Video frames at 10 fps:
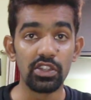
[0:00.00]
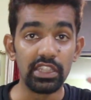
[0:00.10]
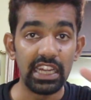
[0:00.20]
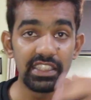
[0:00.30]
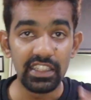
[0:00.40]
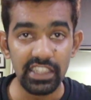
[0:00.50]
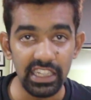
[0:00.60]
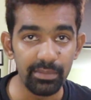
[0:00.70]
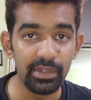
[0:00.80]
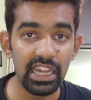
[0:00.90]
So that's a
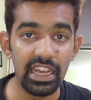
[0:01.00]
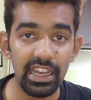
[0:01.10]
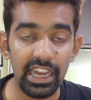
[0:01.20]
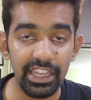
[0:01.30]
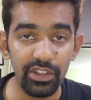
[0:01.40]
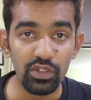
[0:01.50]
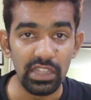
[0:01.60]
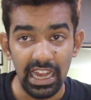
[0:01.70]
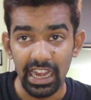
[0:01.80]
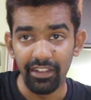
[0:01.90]
setup that I
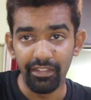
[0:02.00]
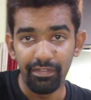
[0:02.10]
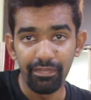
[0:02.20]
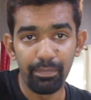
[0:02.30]
use. I've